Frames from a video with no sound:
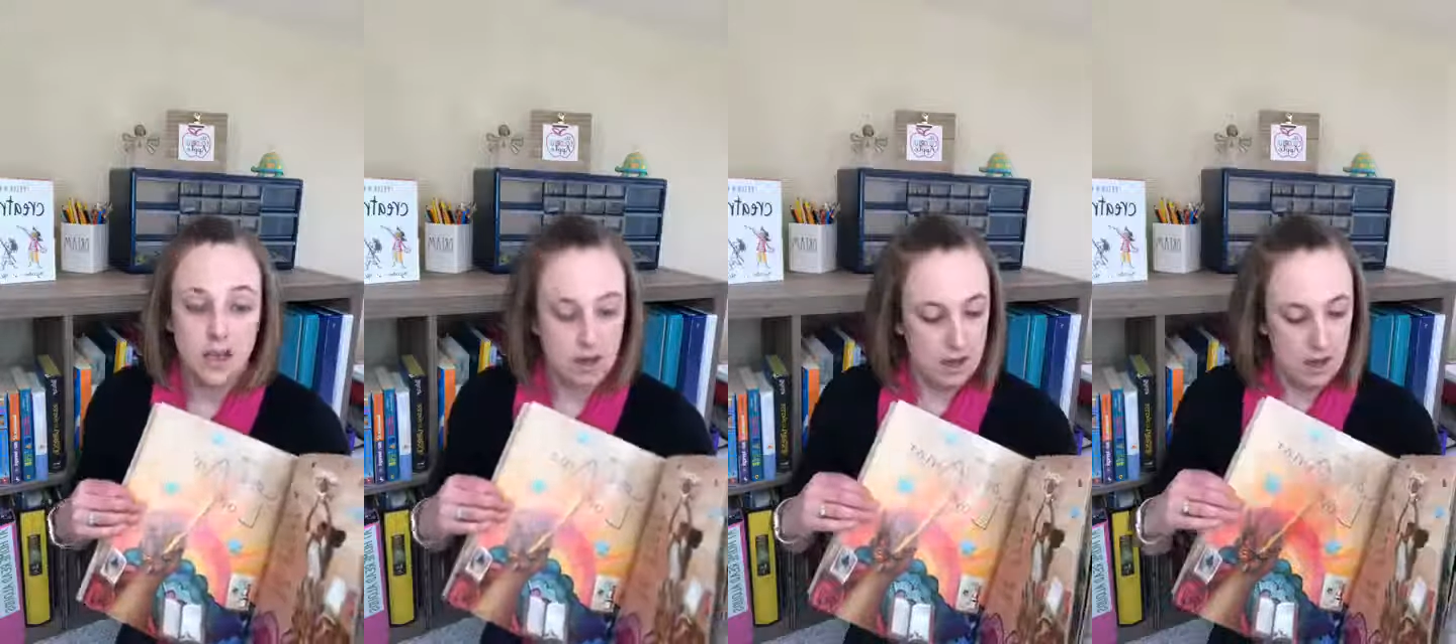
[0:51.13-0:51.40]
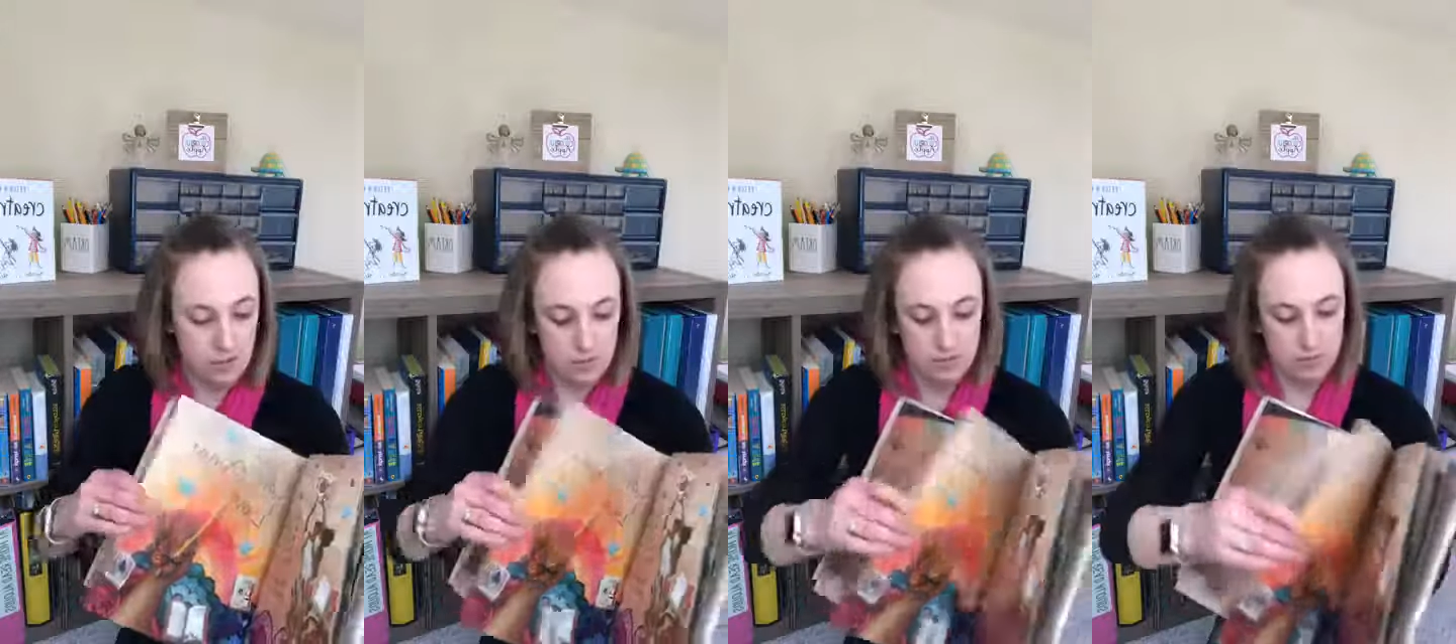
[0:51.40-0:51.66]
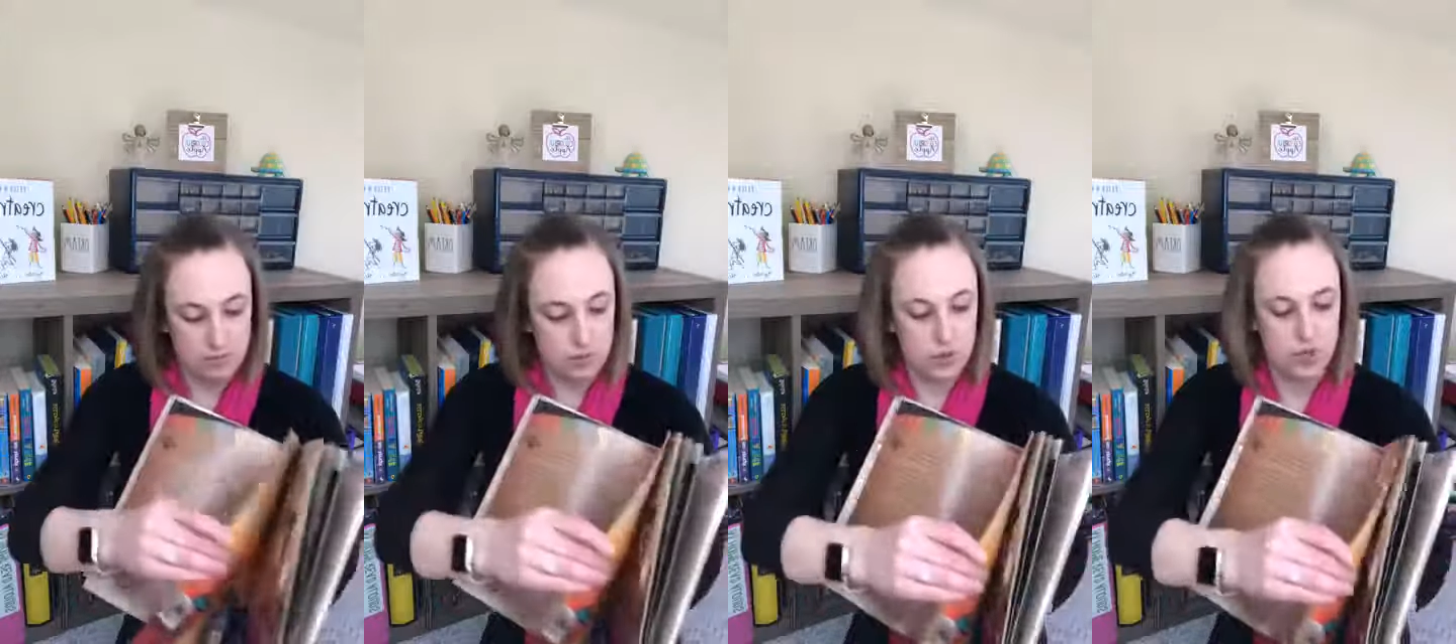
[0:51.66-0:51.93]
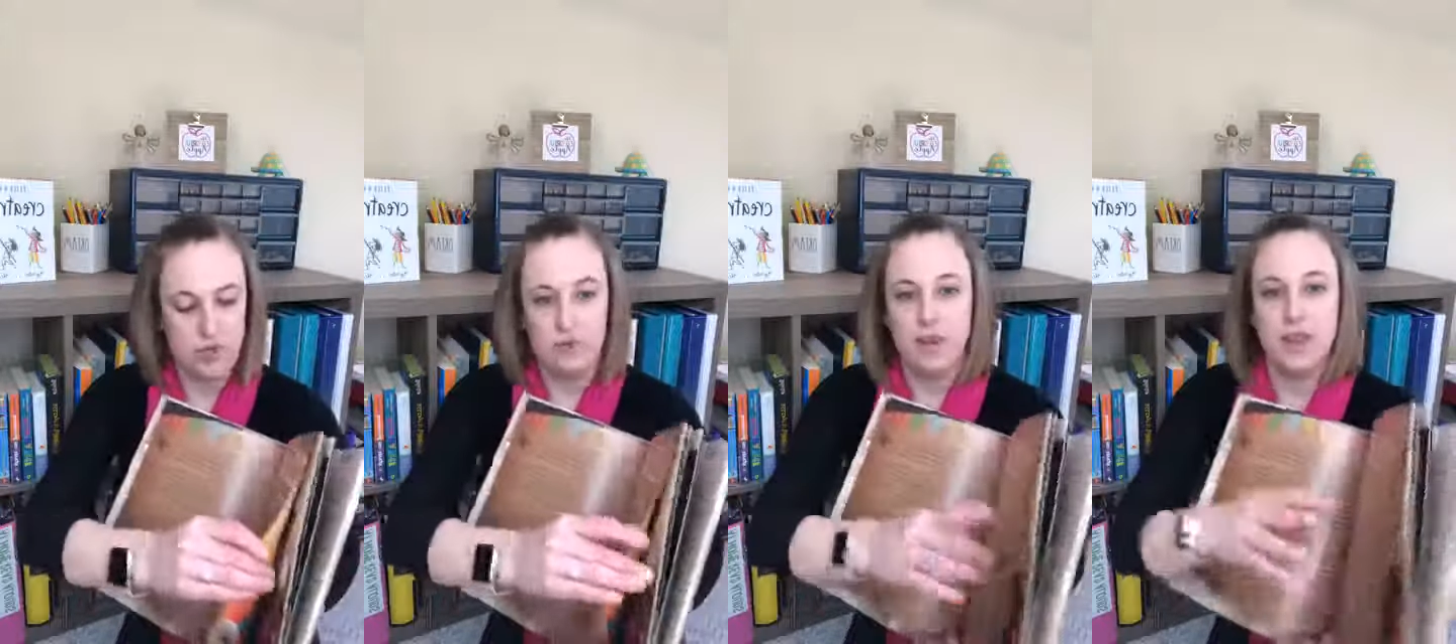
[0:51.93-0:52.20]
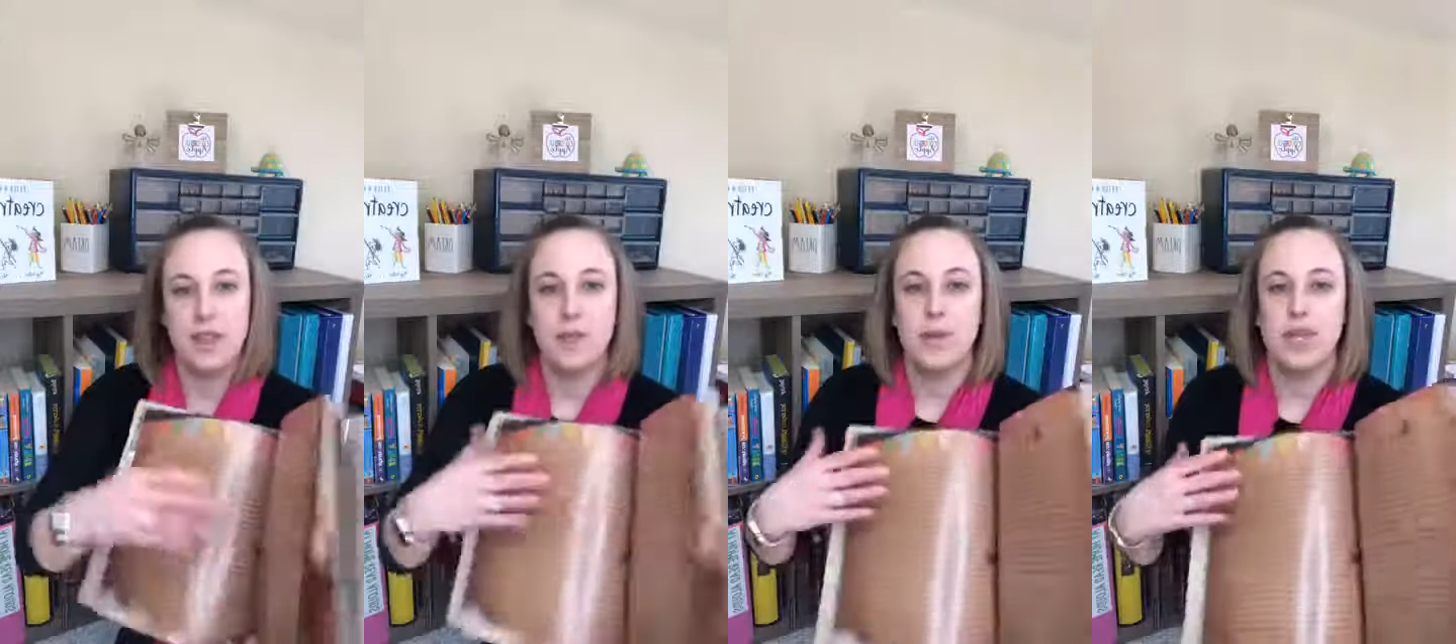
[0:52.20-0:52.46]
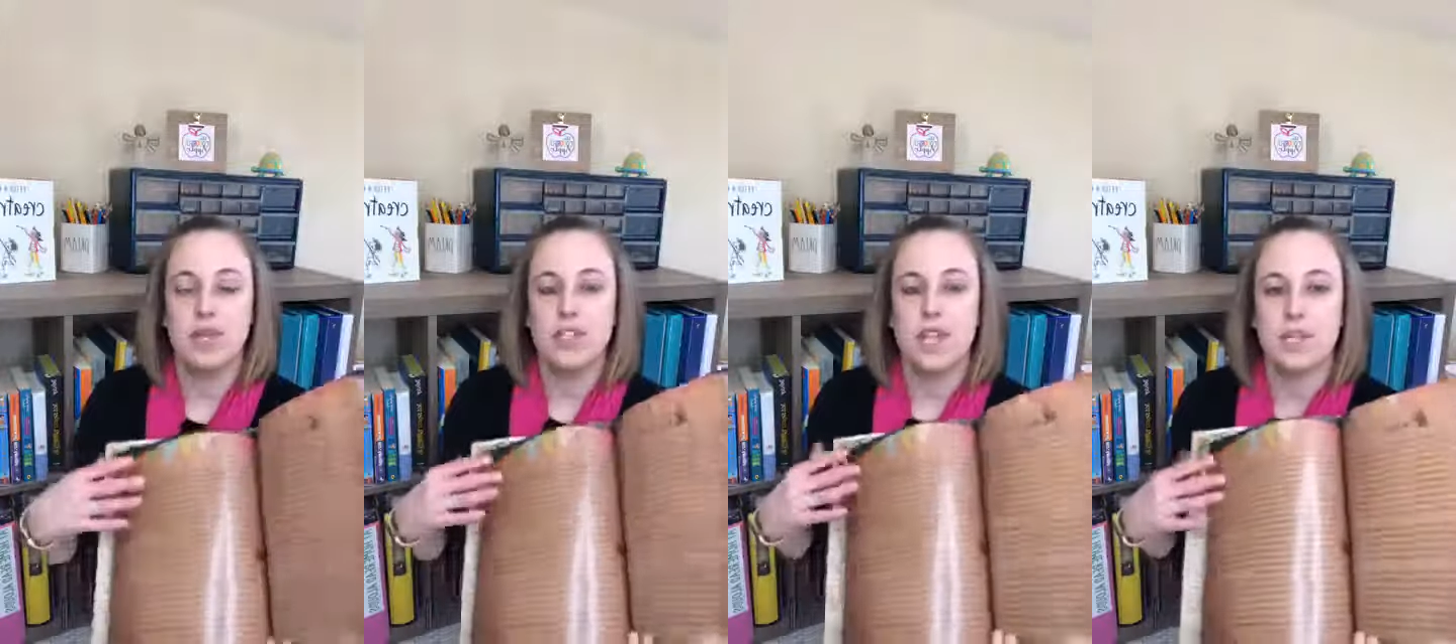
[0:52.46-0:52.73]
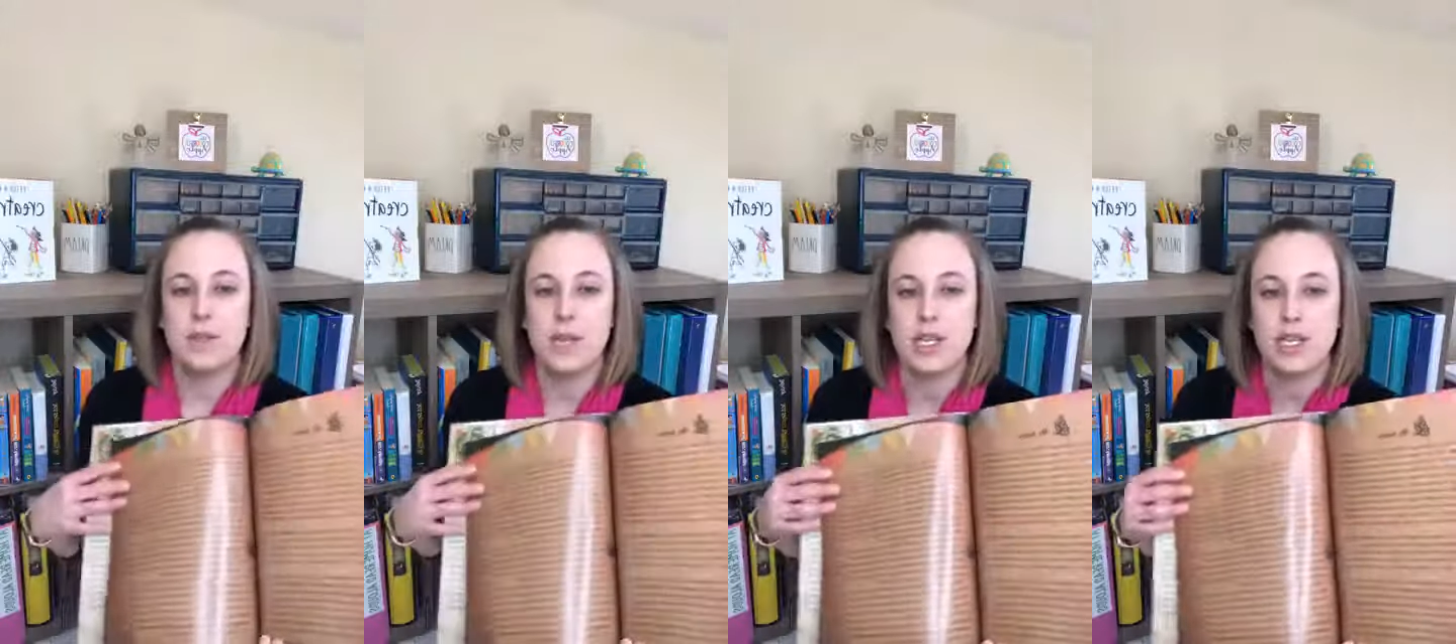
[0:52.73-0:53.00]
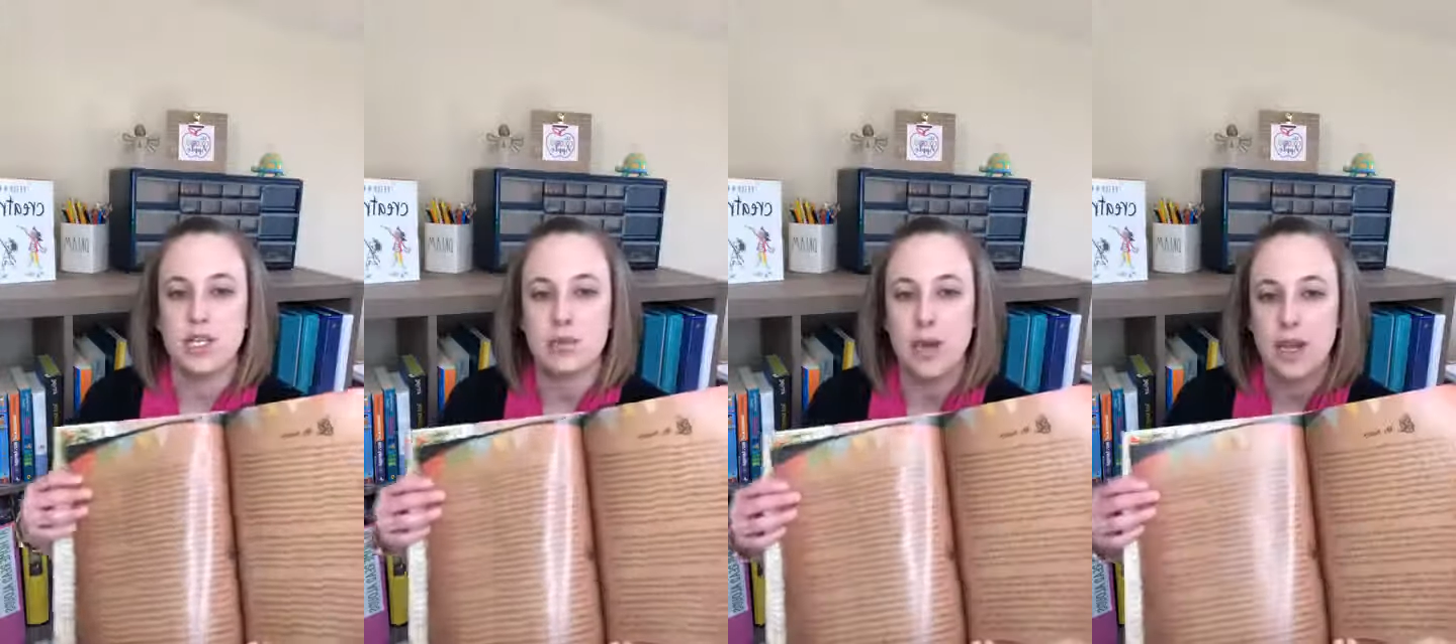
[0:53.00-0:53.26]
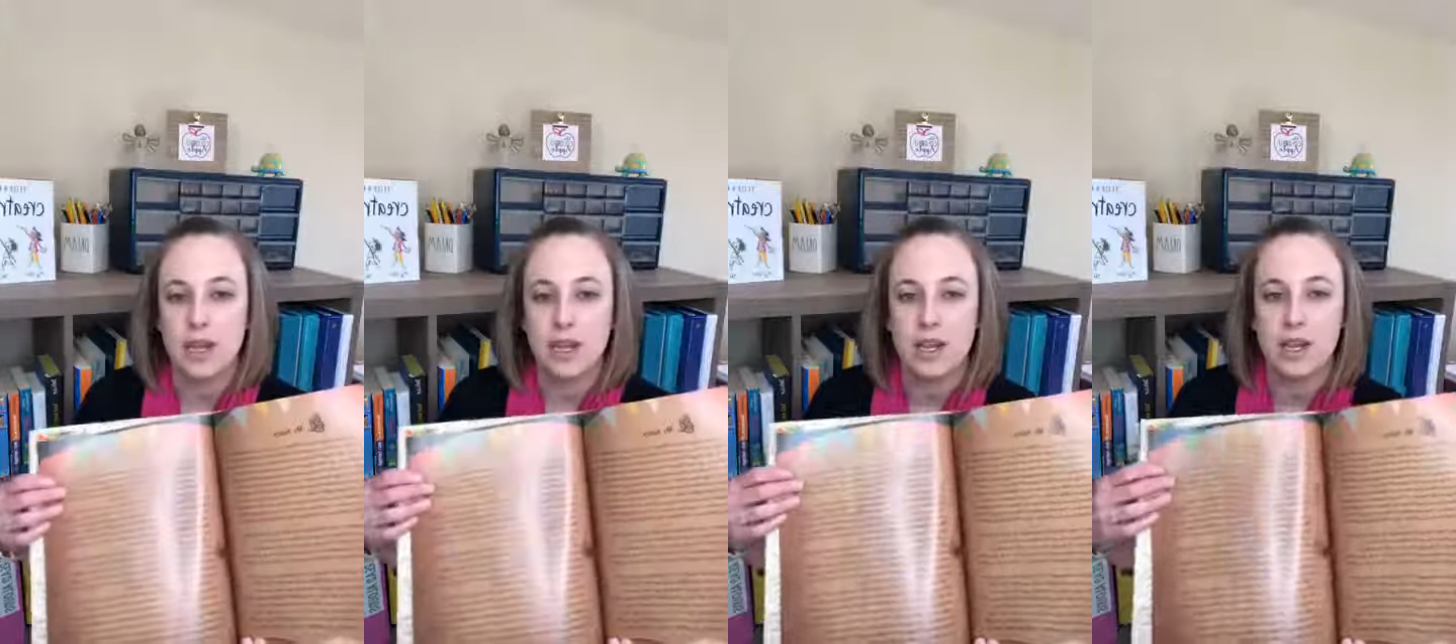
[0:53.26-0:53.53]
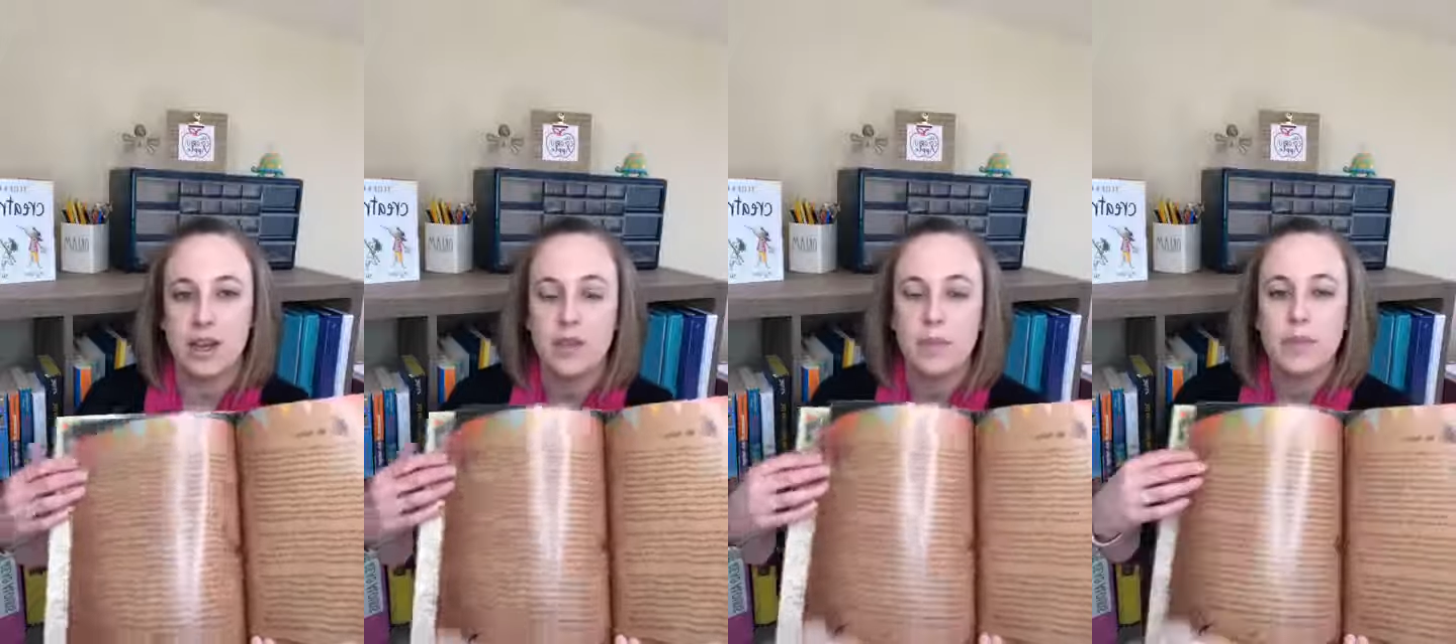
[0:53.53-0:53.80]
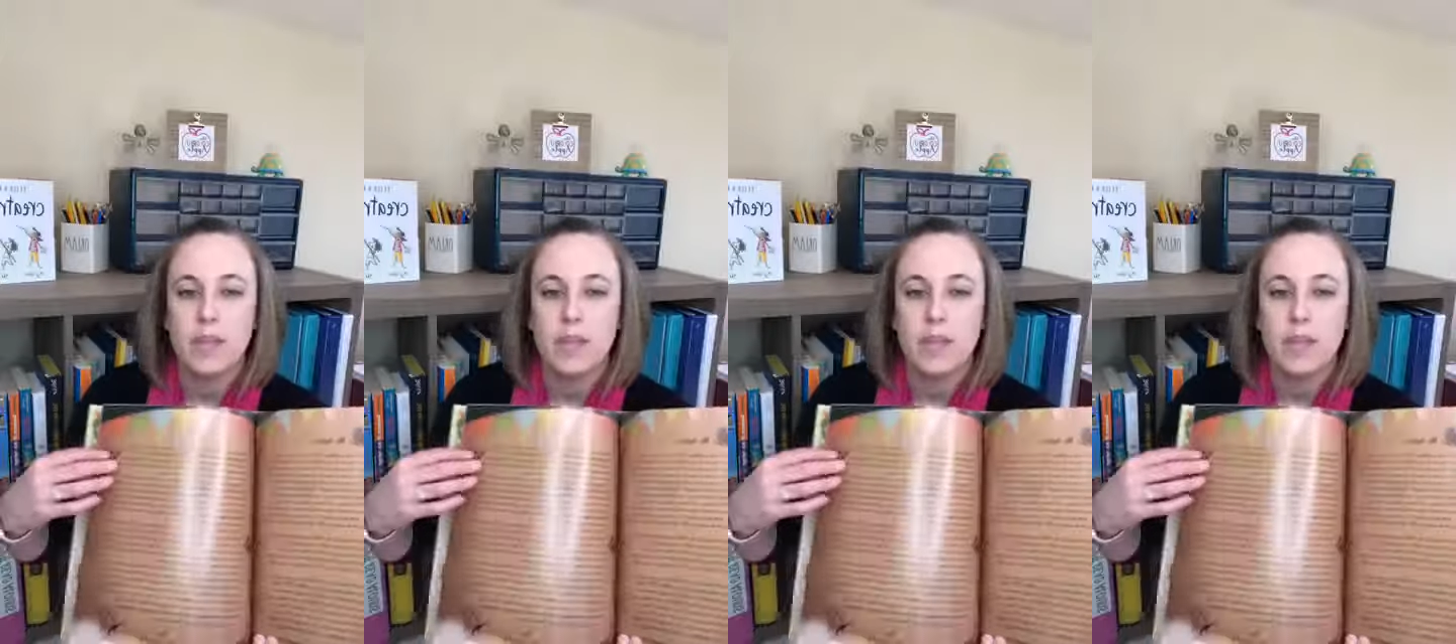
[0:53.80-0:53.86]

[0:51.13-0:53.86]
Trying to find that page, that's pages back here.